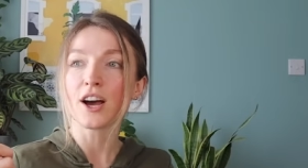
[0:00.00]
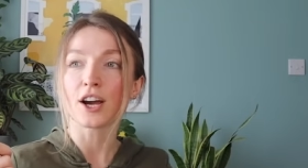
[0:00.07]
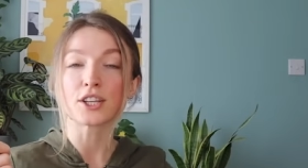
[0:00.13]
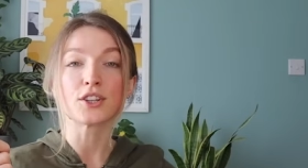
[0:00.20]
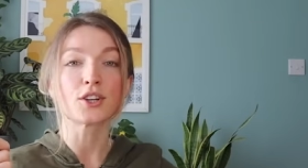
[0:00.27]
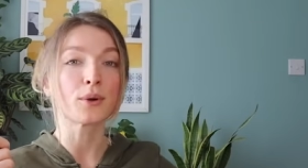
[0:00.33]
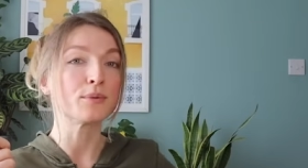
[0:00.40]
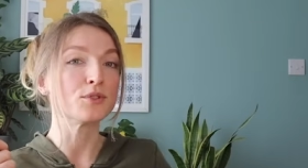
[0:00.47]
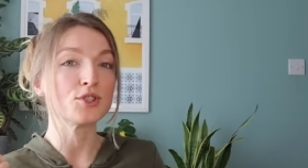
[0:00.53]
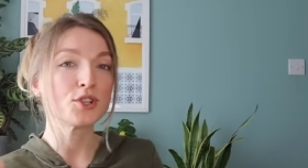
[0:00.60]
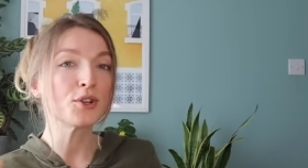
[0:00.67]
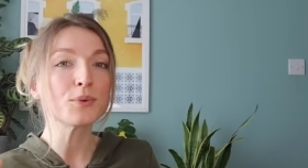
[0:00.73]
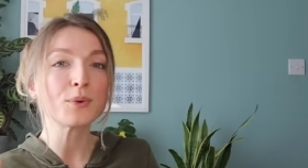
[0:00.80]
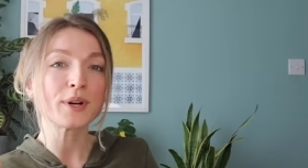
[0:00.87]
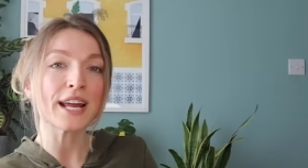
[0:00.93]
I can go and
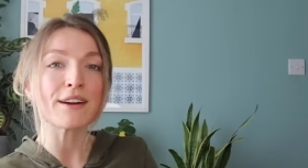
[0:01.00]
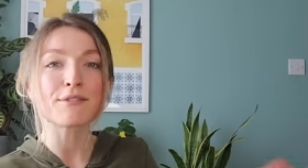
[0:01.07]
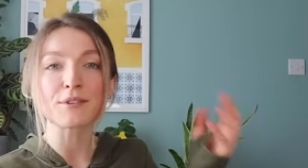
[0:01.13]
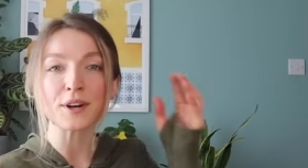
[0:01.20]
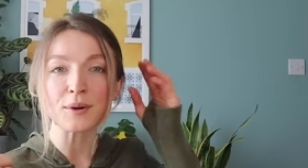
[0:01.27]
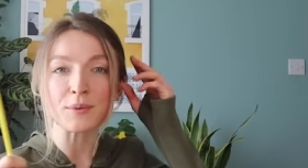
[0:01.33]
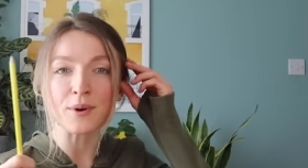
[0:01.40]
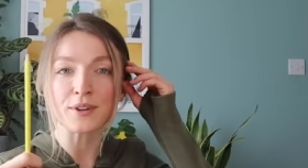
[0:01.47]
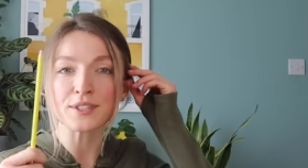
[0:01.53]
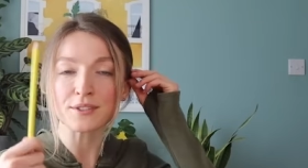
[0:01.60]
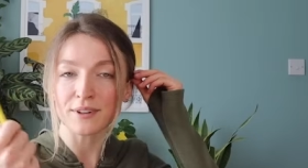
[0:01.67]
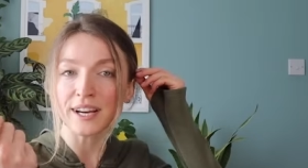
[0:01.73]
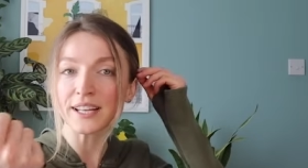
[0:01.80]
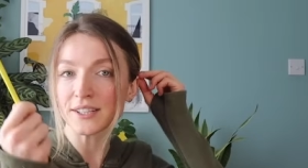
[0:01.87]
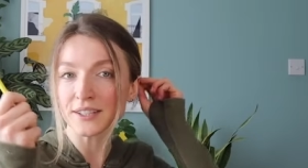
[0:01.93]
do whatever I want,
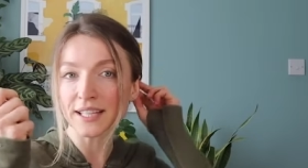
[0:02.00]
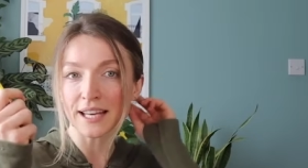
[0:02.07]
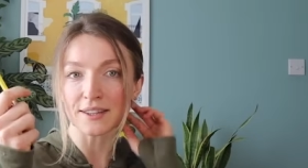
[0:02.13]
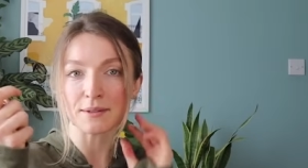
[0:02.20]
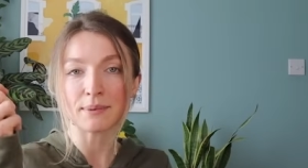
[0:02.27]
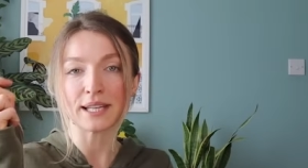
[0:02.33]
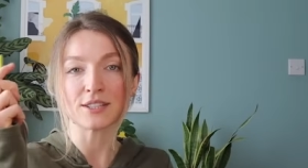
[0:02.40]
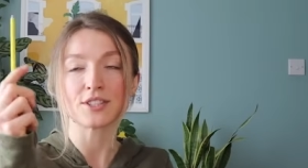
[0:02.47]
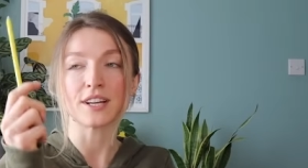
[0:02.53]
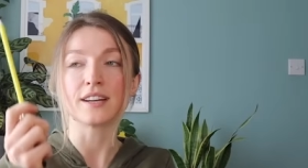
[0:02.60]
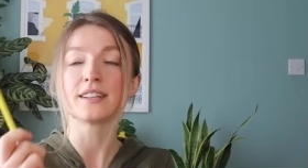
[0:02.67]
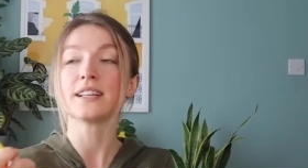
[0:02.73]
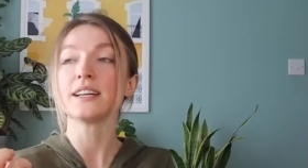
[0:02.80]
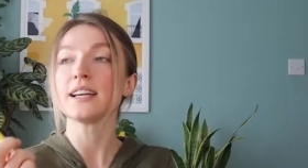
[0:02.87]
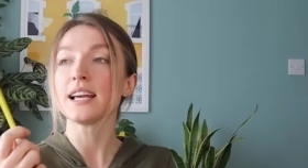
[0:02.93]
right? You get the picture.
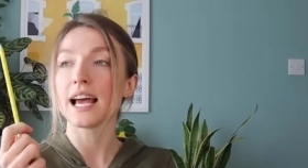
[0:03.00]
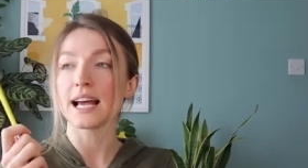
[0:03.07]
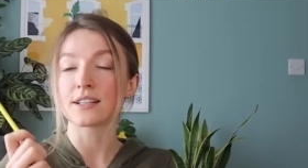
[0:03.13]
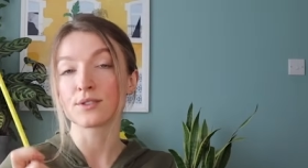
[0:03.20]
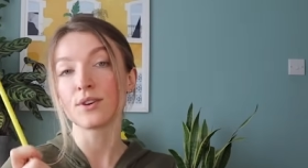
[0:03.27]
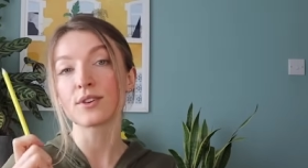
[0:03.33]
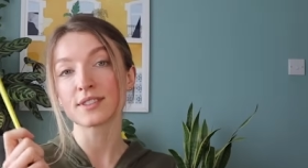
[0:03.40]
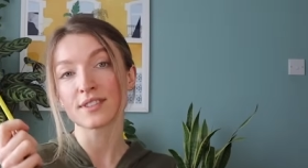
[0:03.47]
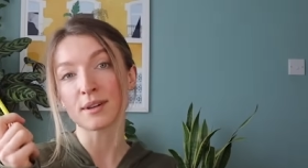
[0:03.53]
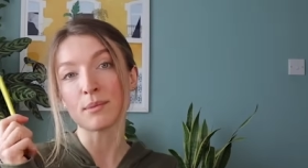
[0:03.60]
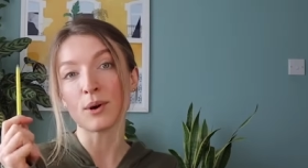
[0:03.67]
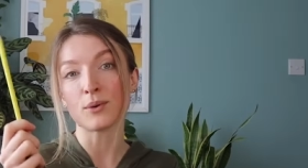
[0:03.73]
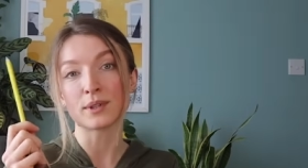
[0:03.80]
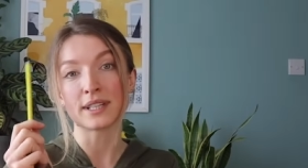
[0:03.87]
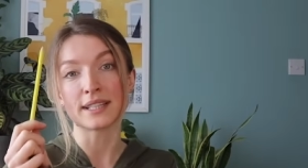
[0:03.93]
As long as I'm
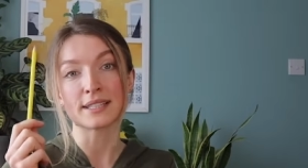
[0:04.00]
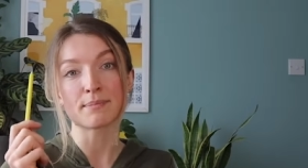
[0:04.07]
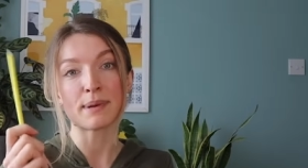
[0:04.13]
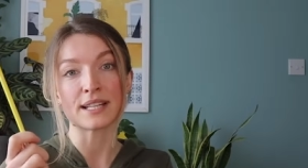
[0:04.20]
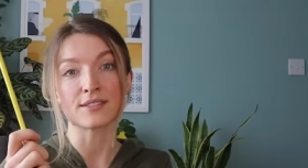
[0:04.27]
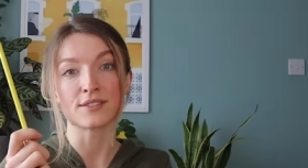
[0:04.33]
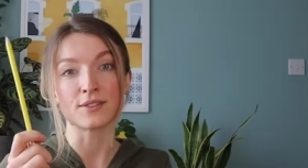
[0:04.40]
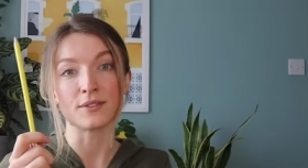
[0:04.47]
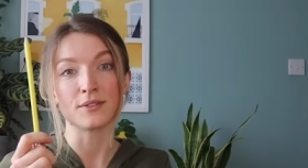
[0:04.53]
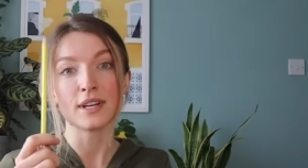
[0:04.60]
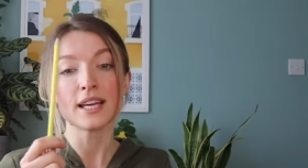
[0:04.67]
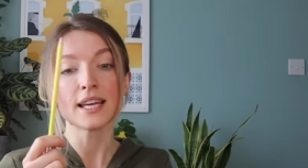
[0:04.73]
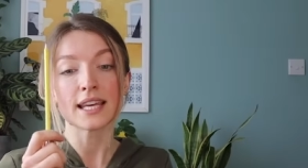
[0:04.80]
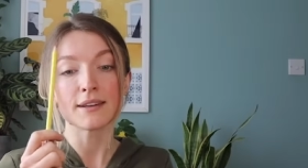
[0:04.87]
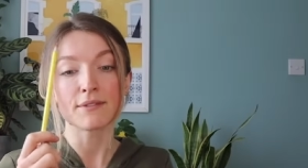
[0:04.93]
holding this pencil.
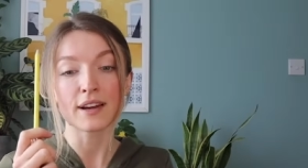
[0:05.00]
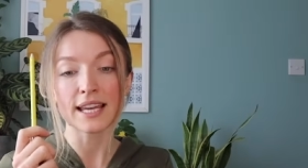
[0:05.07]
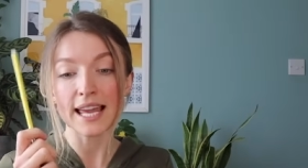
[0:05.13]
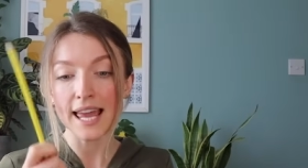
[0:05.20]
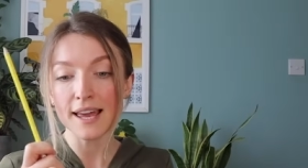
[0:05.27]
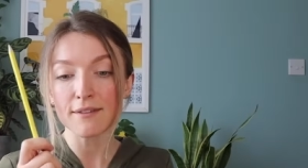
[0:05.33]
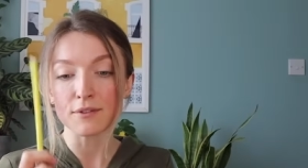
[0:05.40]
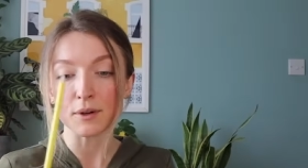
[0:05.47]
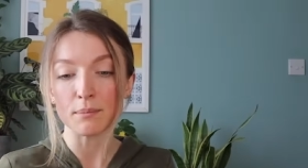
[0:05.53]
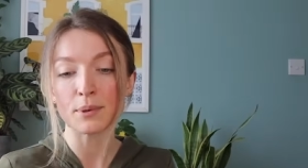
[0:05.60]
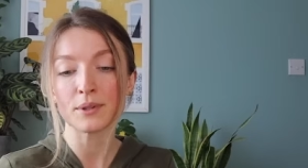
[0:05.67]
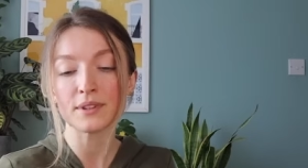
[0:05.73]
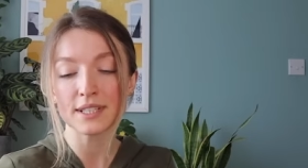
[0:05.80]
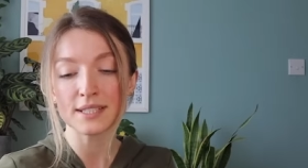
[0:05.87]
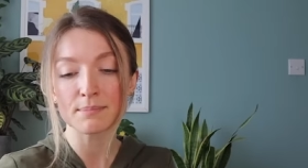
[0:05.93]
If I ever
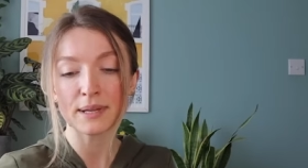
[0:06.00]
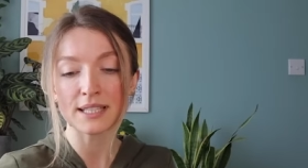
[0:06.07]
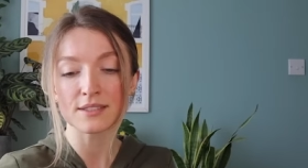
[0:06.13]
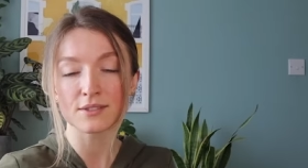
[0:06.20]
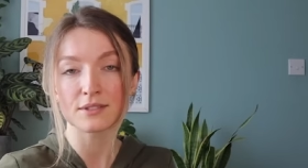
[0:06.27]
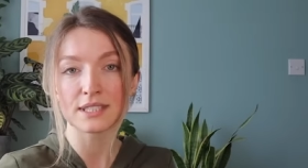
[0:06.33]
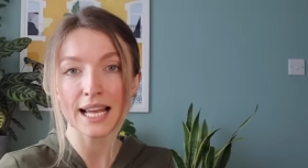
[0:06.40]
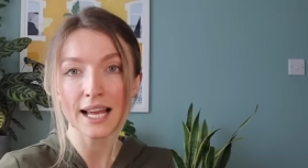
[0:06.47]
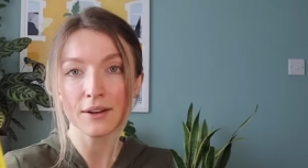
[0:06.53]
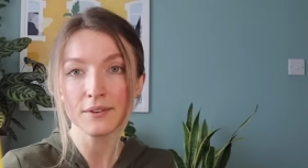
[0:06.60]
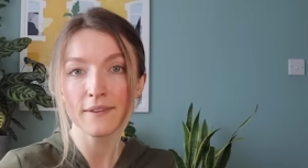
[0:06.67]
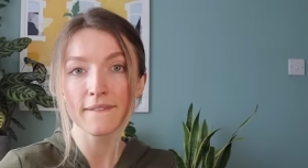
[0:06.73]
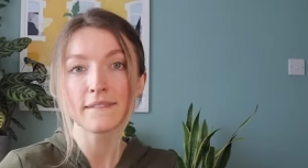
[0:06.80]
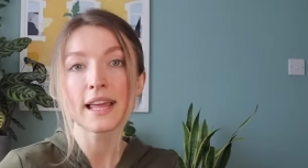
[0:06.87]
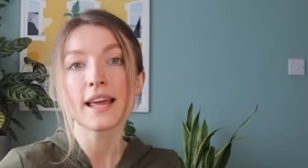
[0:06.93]
put this pencil down,
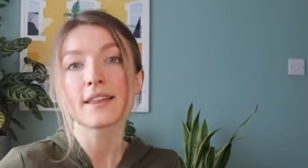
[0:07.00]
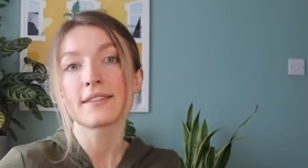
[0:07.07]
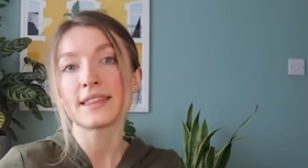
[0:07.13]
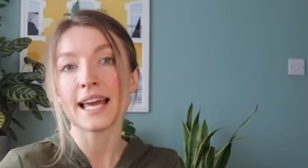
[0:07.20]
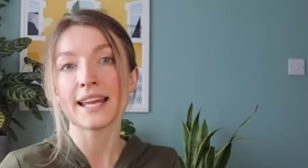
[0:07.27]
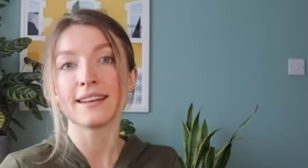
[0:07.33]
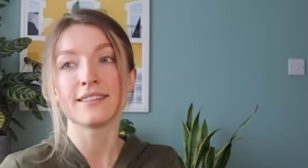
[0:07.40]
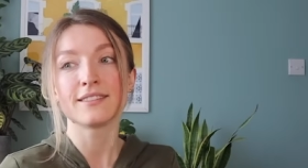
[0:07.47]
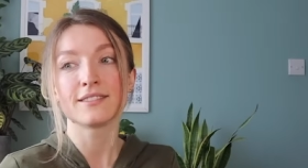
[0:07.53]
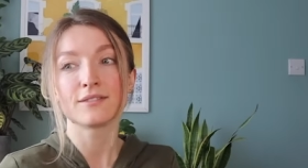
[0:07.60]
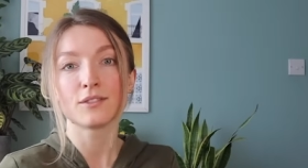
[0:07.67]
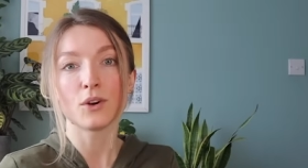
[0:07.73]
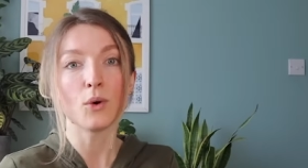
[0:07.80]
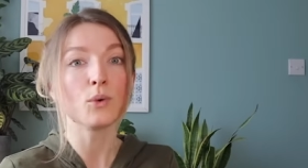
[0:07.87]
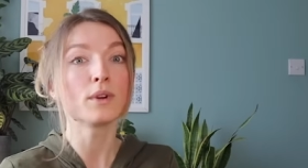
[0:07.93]
then
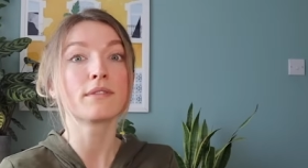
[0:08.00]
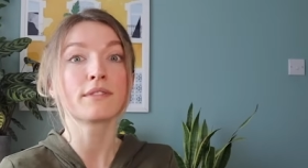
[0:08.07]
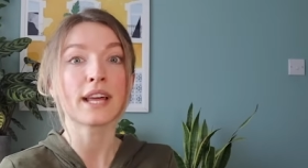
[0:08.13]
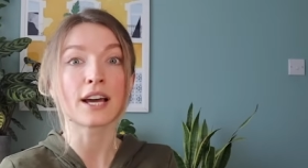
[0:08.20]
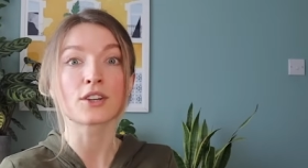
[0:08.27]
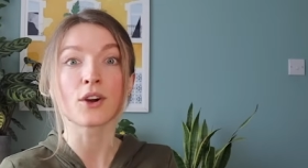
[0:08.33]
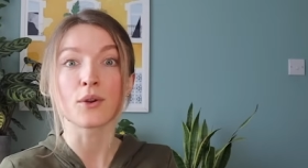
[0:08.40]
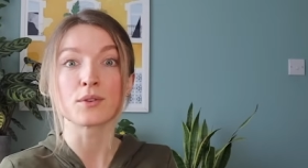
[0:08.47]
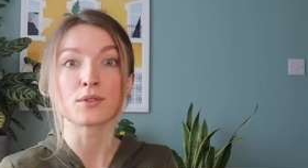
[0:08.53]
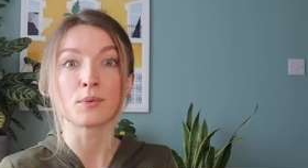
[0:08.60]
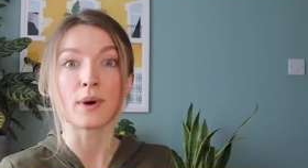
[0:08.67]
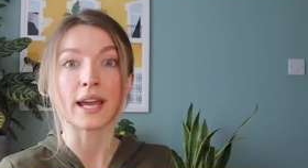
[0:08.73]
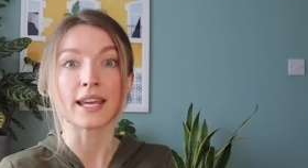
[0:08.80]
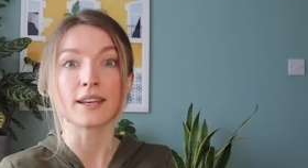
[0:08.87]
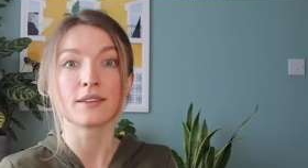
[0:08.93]
all of that goes
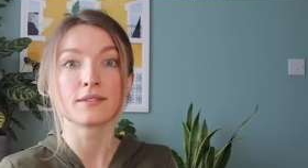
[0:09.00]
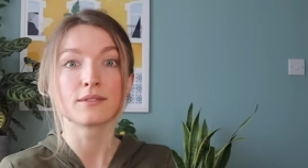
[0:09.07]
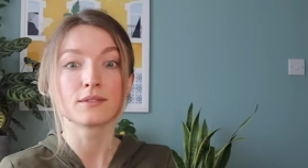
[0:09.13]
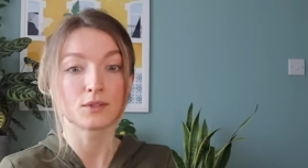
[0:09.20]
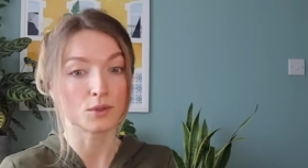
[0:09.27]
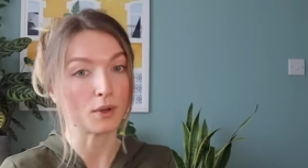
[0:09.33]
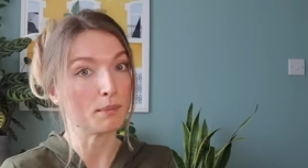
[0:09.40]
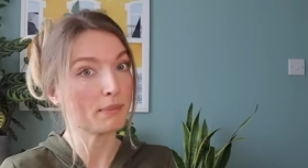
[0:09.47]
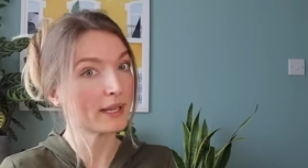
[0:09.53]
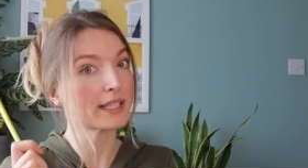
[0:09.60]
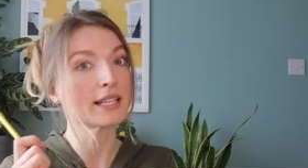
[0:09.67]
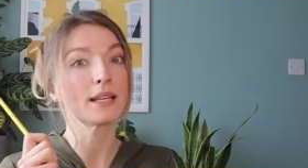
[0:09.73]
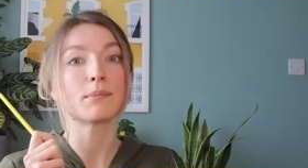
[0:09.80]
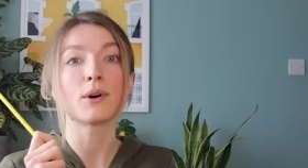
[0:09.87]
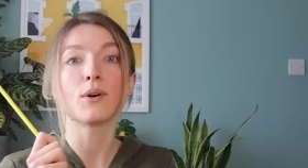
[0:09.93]
away. So I better
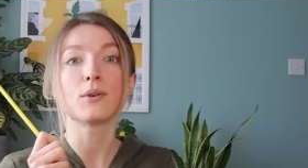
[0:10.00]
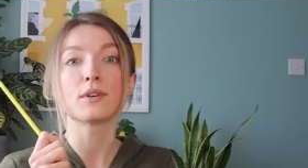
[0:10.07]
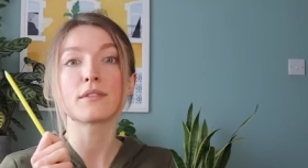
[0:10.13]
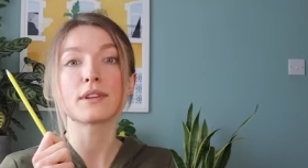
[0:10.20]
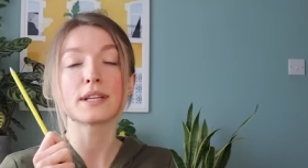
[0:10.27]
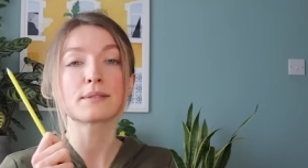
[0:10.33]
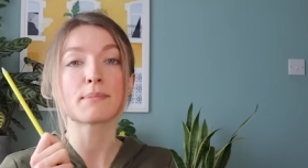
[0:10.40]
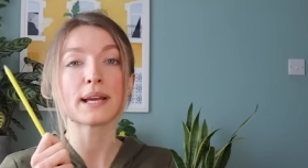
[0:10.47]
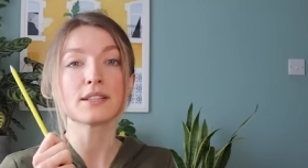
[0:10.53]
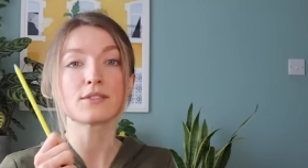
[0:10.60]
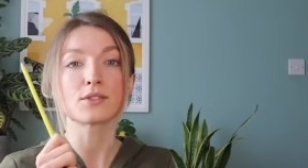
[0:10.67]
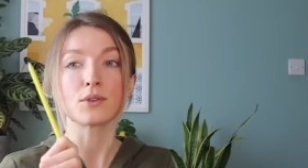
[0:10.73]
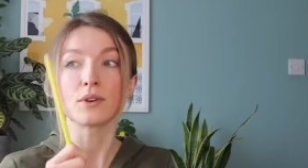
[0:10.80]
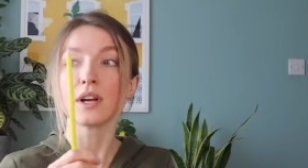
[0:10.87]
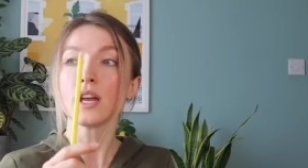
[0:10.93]
keep a hold of this
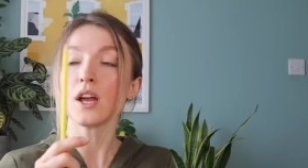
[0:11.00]
pencil.